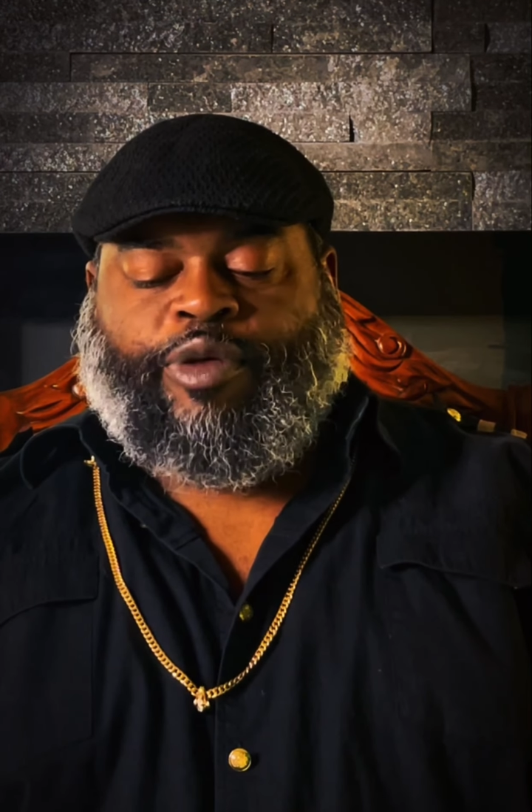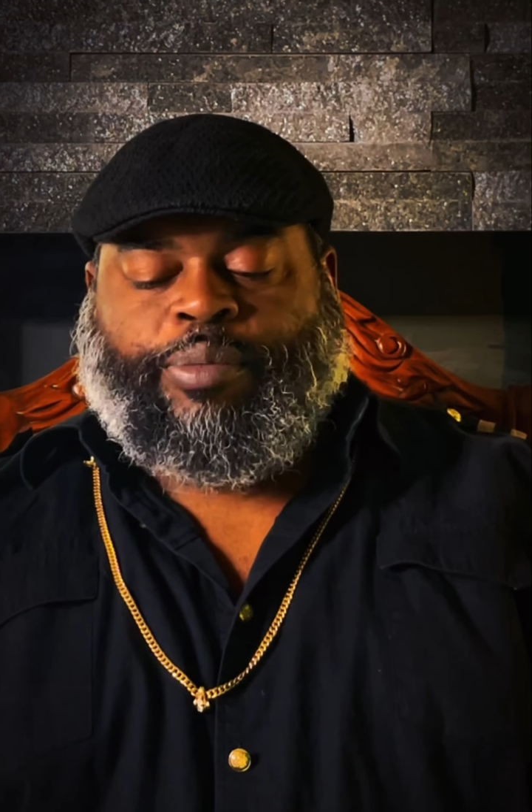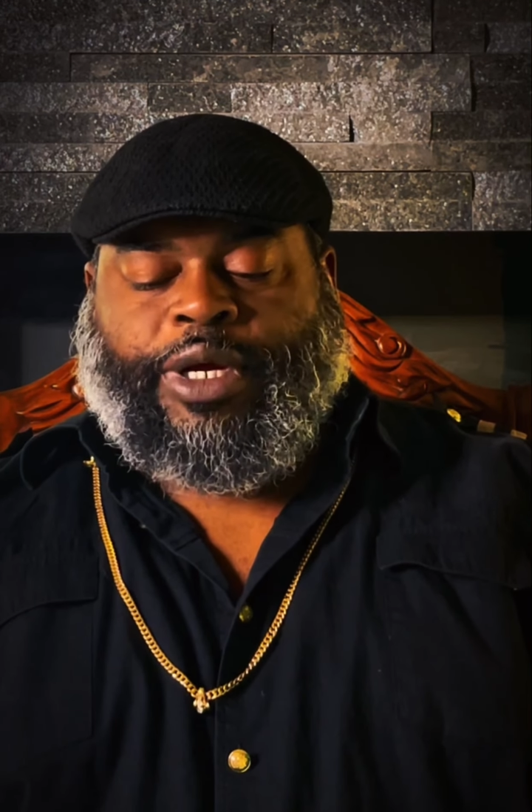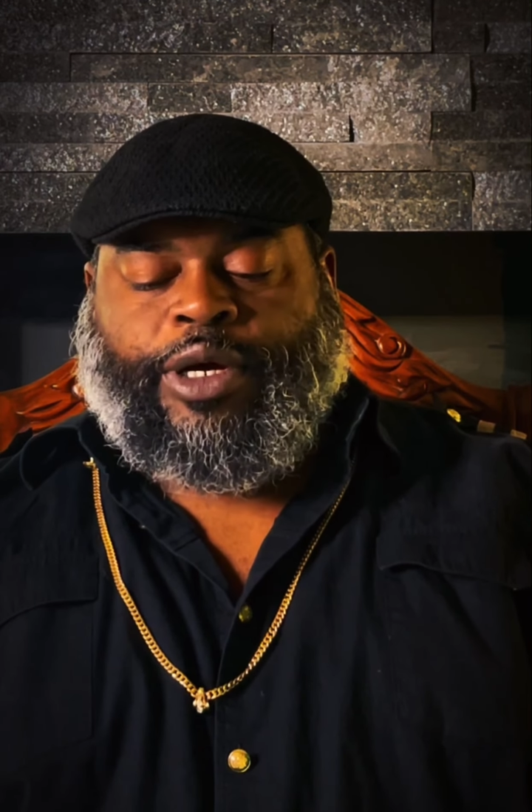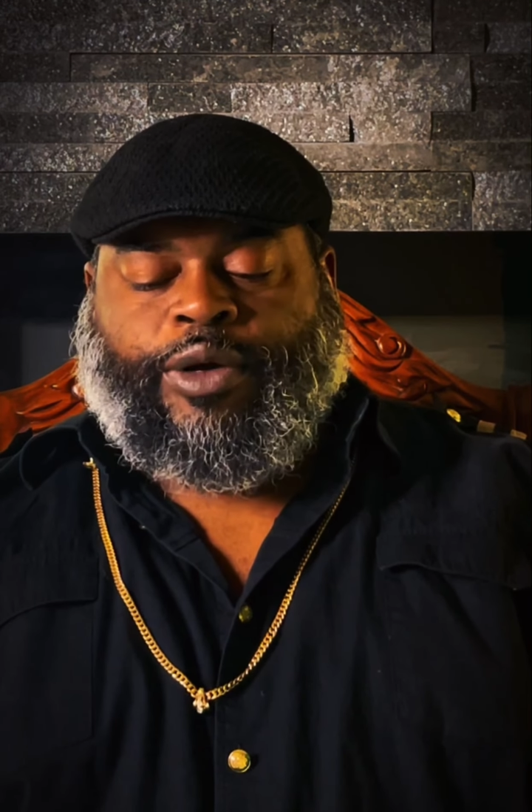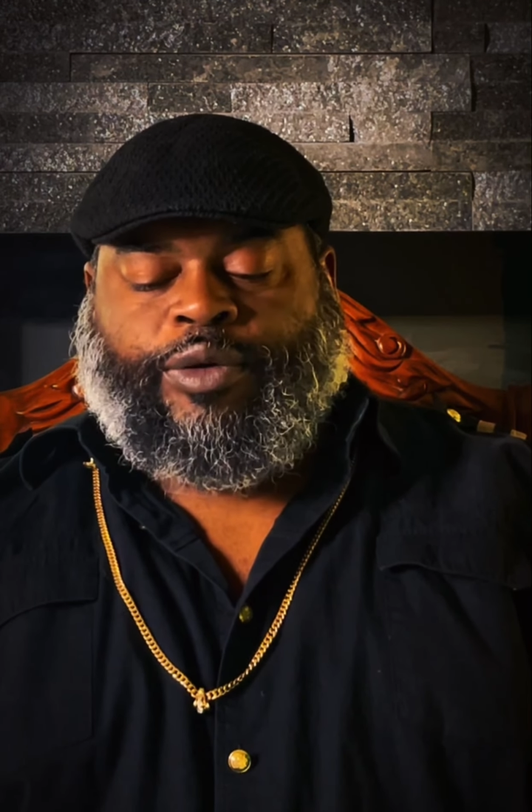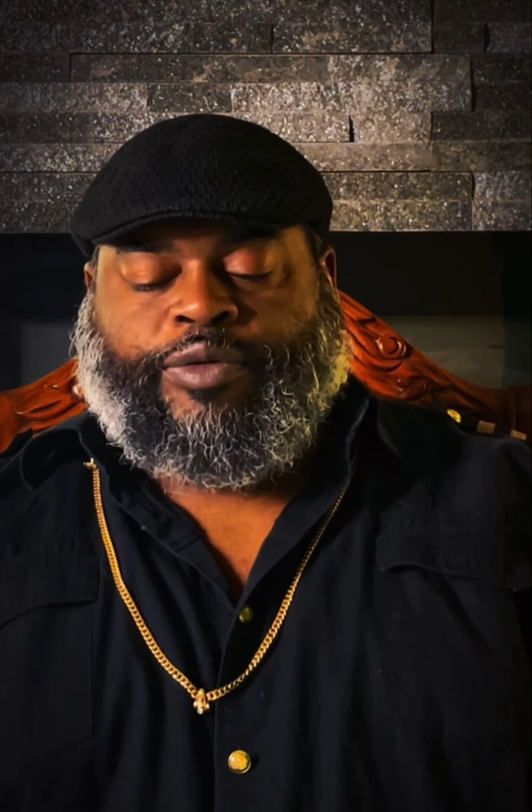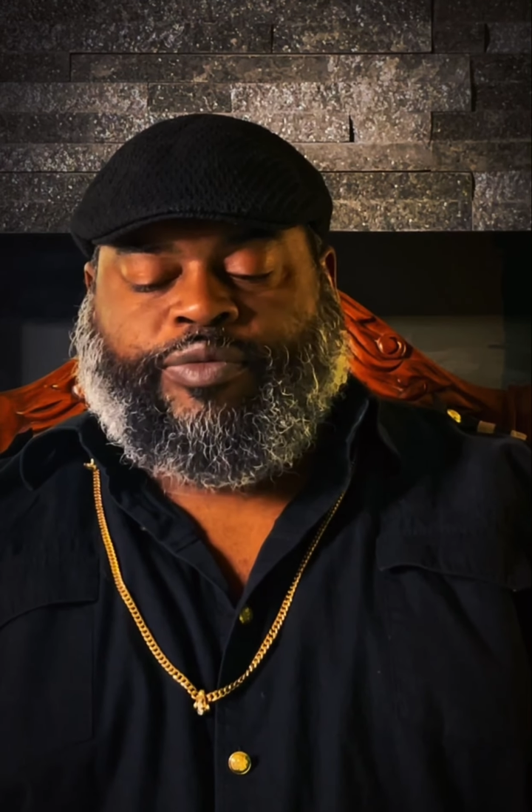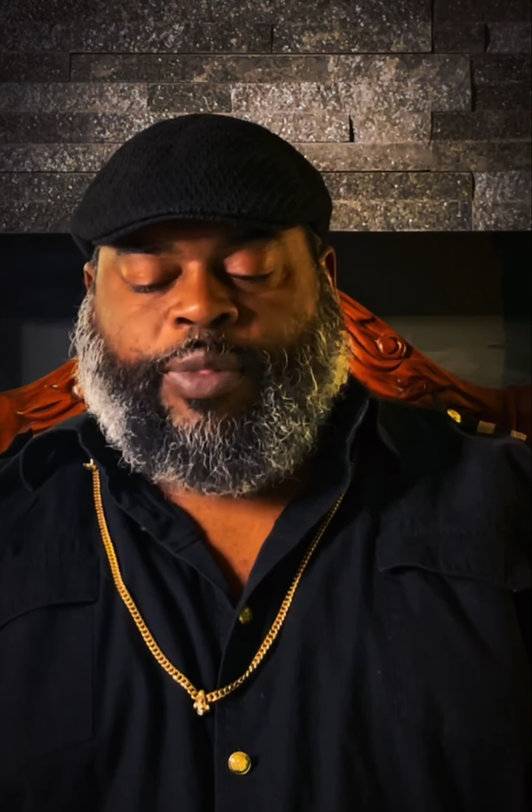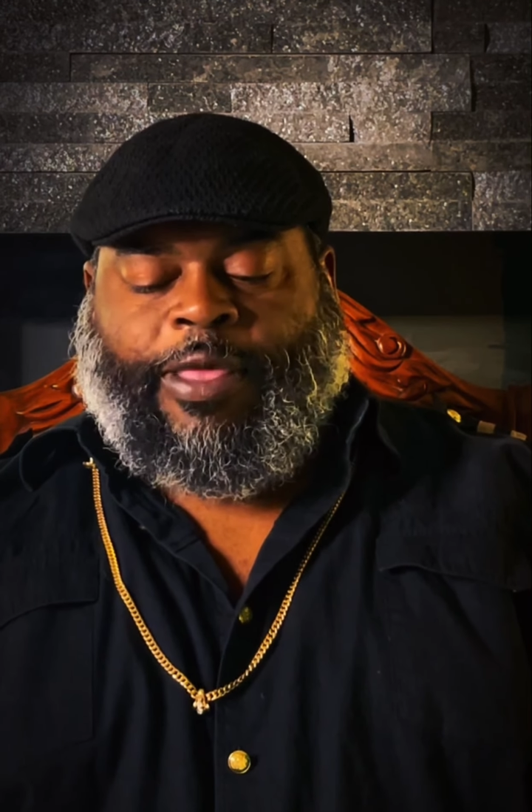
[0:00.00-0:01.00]
bill
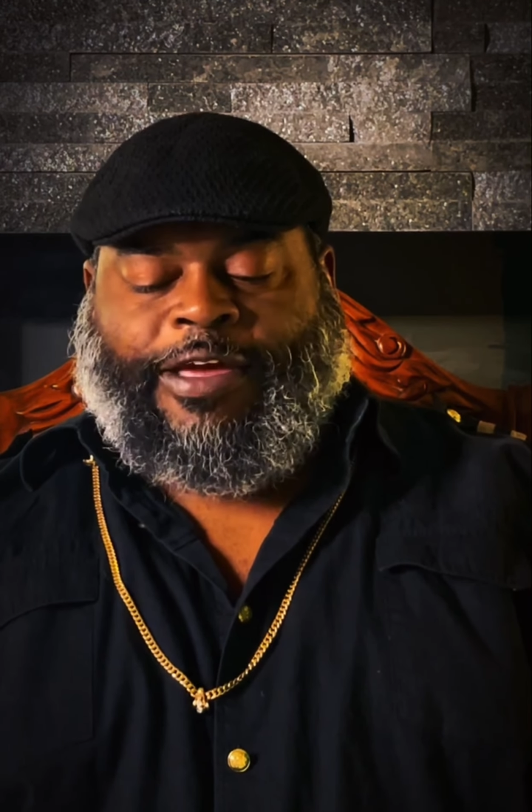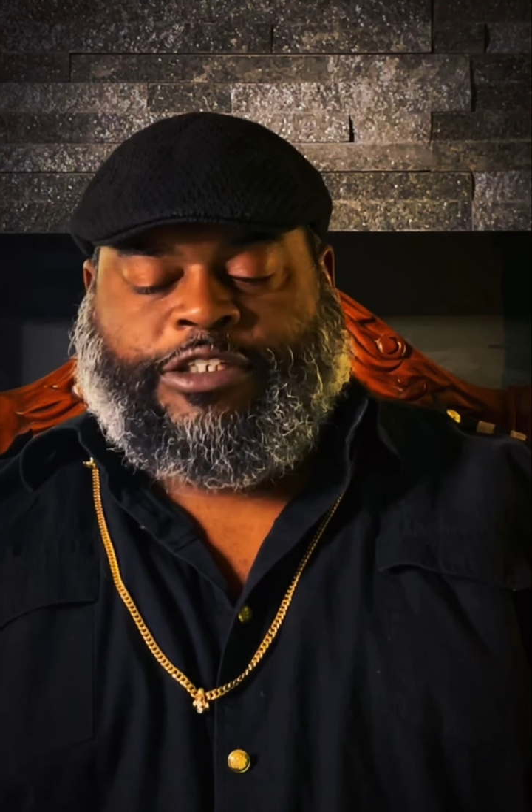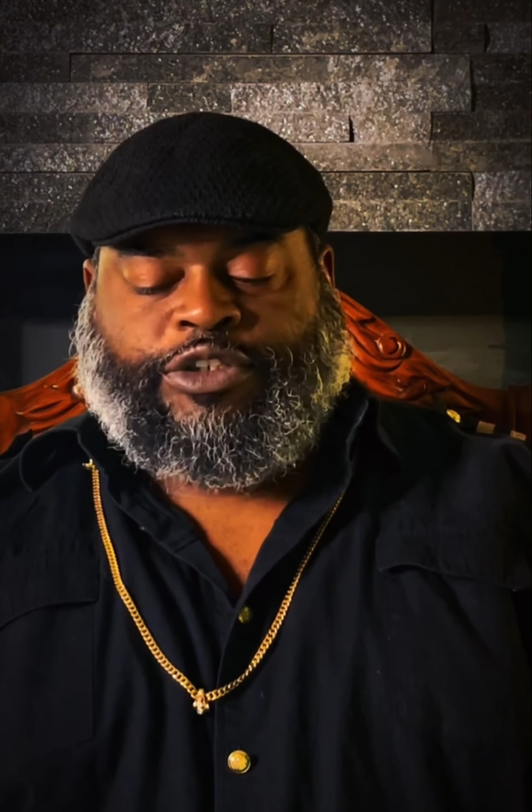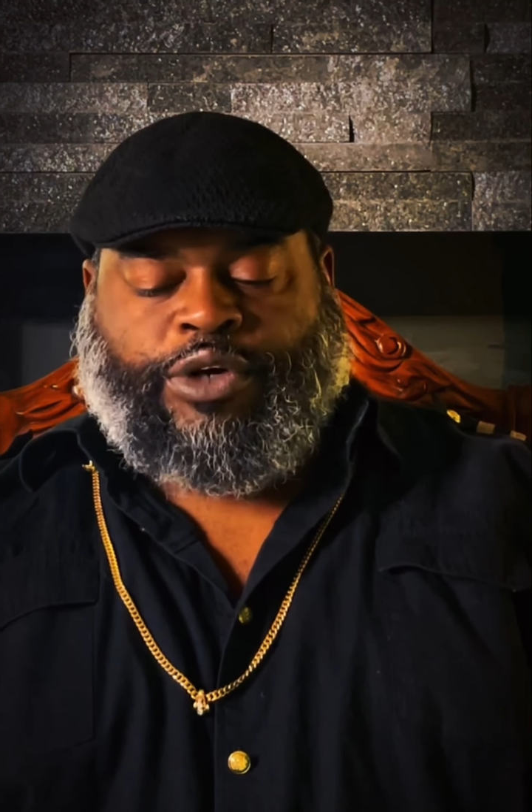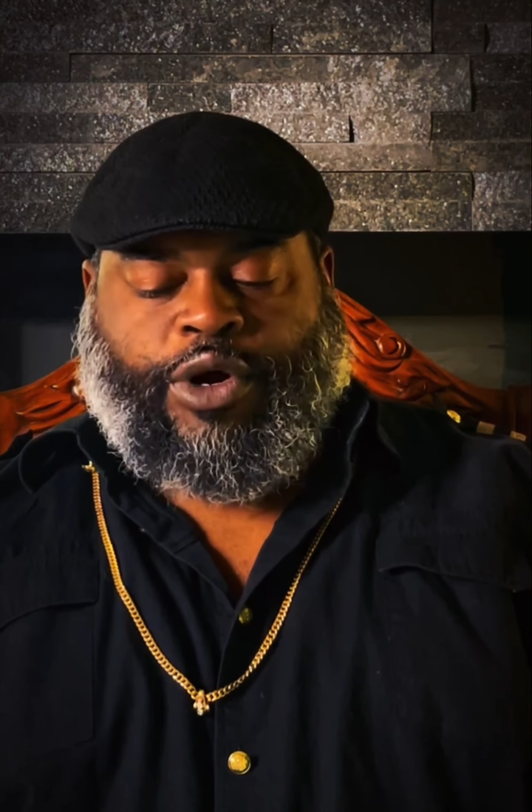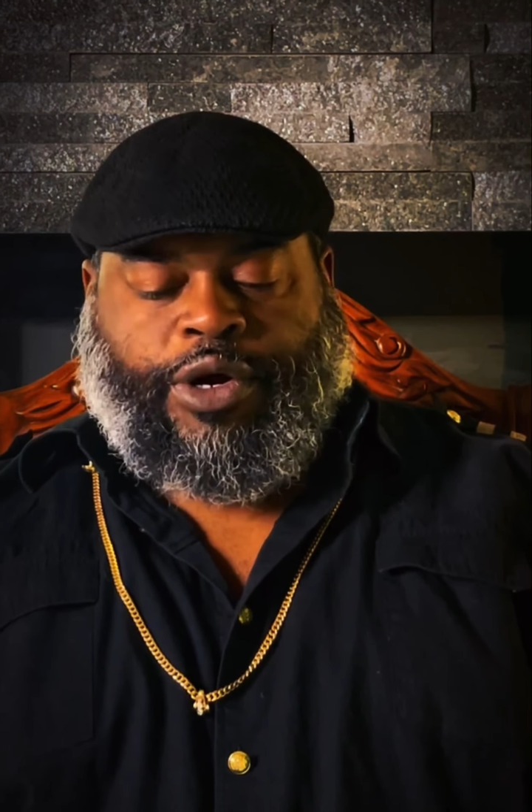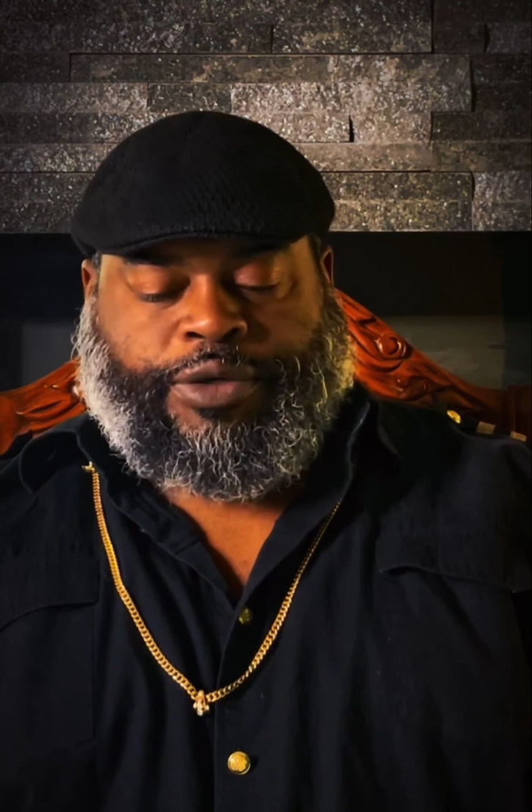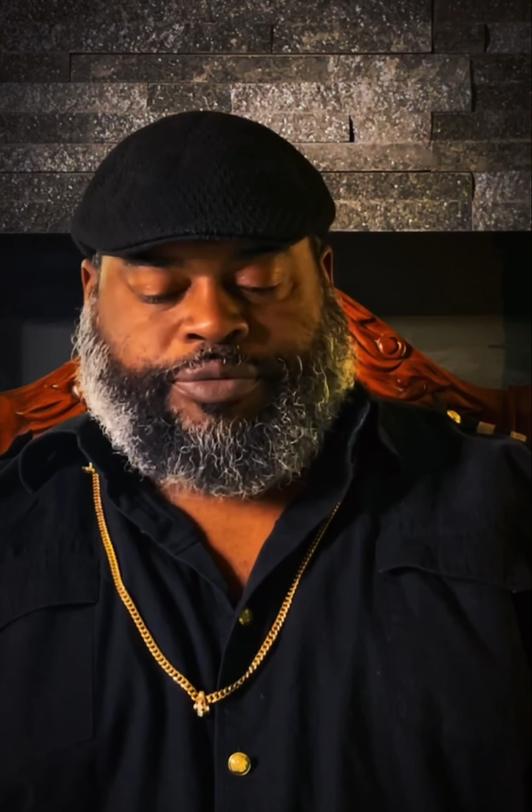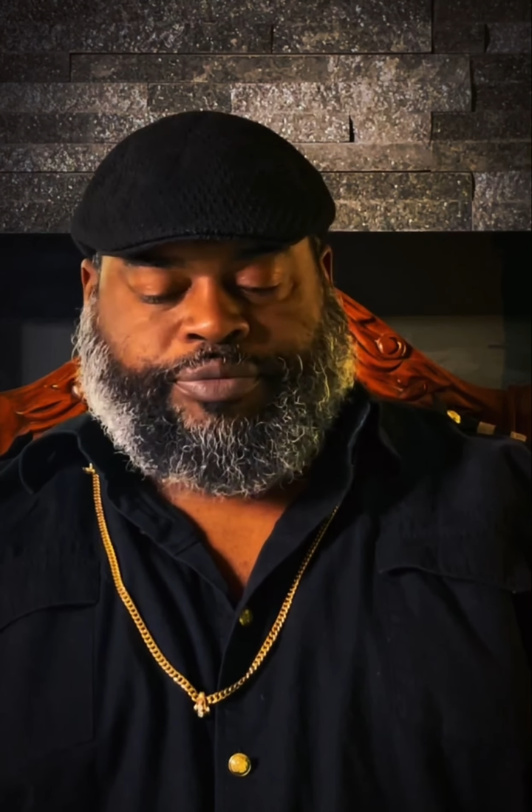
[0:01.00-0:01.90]
as drawn.